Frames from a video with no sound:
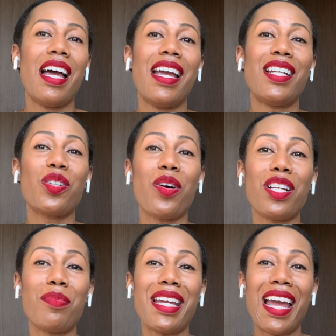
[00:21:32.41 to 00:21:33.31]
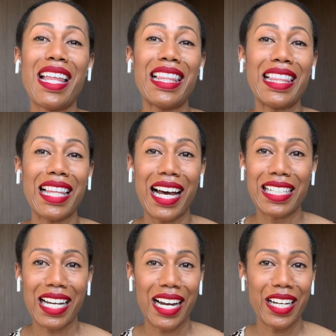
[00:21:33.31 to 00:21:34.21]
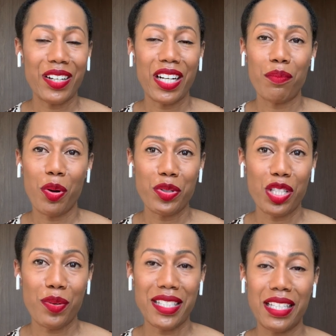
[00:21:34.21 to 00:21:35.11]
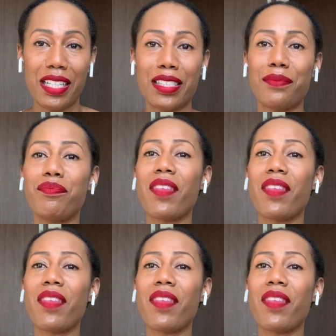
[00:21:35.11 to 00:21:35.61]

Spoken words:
it's going to be a lot higher in most US cities.